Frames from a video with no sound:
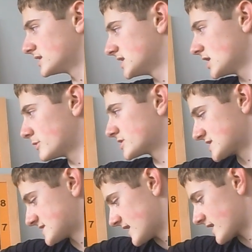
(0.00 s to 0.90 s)
Here we
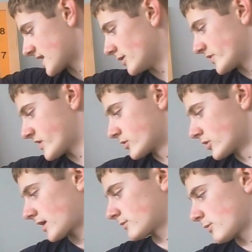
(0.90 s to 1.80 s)
just take out the
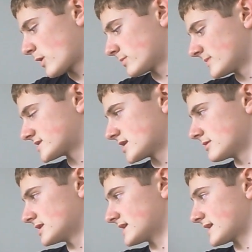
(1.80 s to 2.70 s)
rook and we win
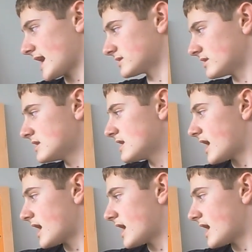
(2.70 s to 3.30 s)
material again.